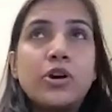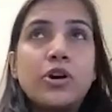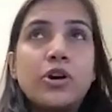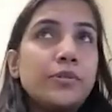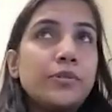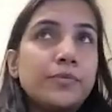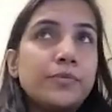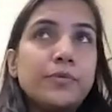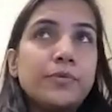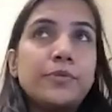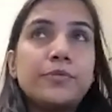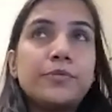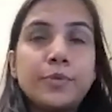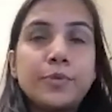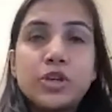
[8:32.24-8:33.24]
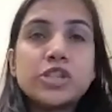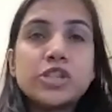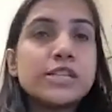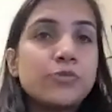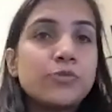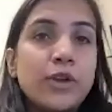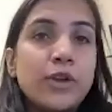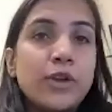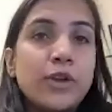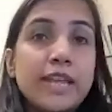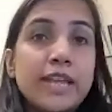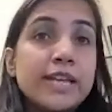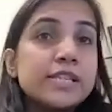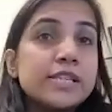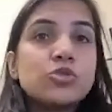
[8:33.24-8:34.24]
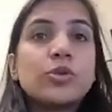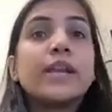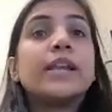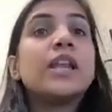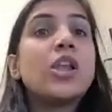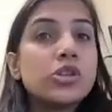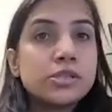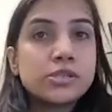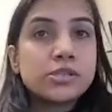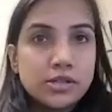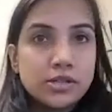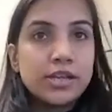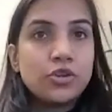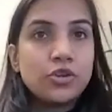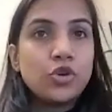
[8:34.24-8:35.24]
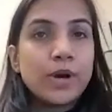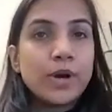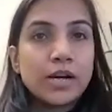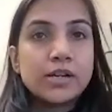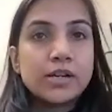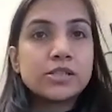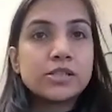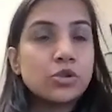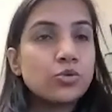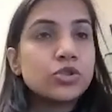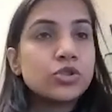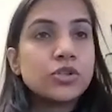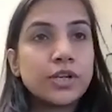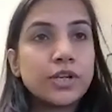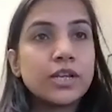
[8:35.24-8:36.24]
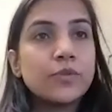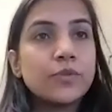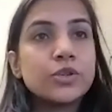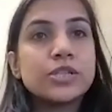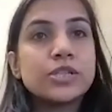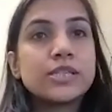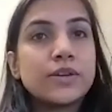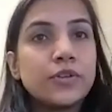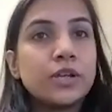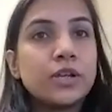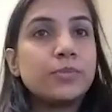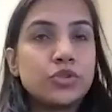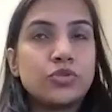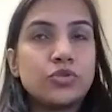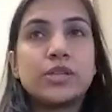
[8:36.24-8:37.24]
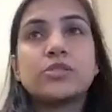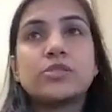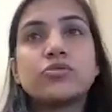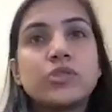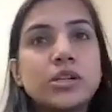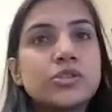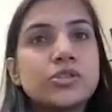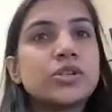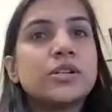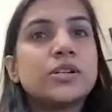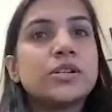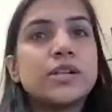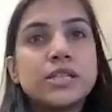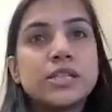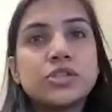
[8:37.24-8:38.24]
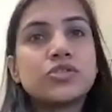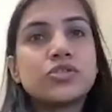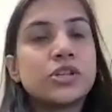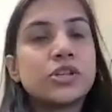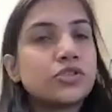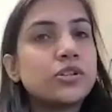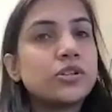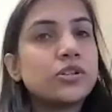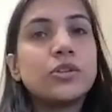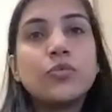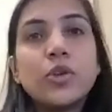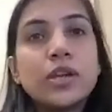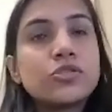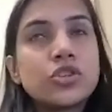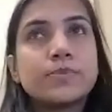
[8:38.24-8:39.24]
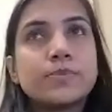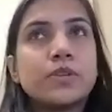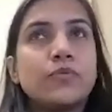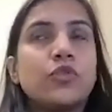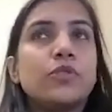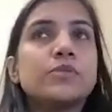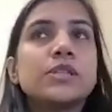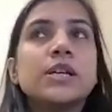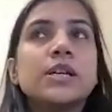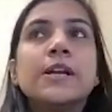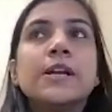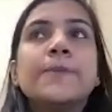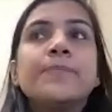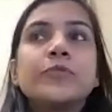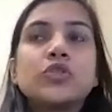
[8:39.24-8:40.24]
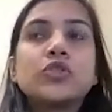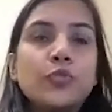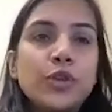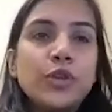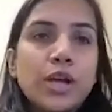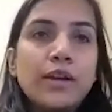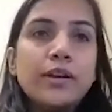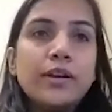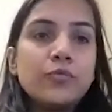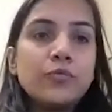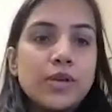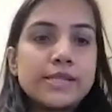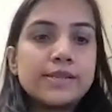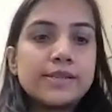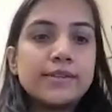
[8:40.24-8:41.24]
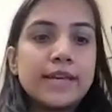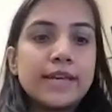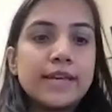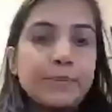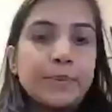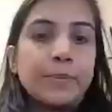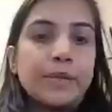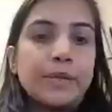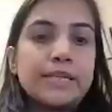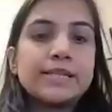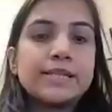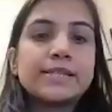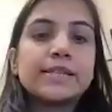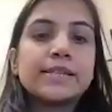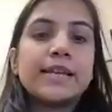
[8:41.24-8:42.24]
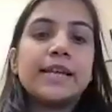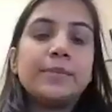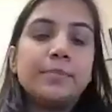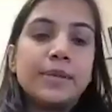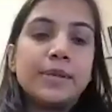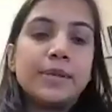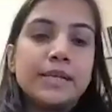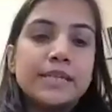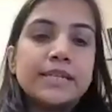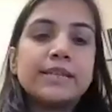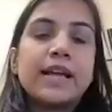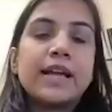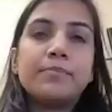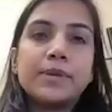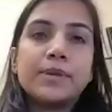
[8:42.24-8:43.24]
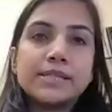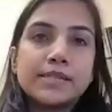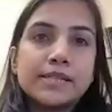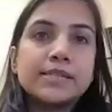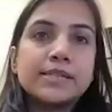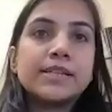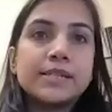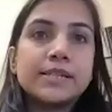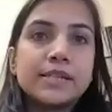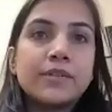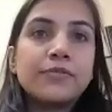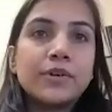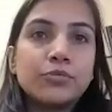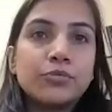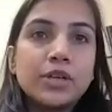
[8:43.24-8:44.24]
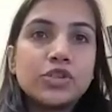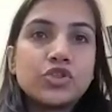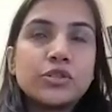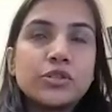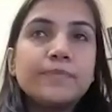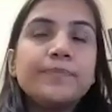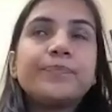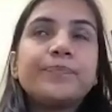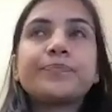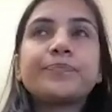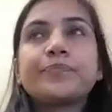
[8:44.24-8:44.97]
uh, because it's very easy to get lost in humongous loads of data, which is available today, structured, unstructured, in various shapes and forms. So we are investing capabilities in building that basic data foundation.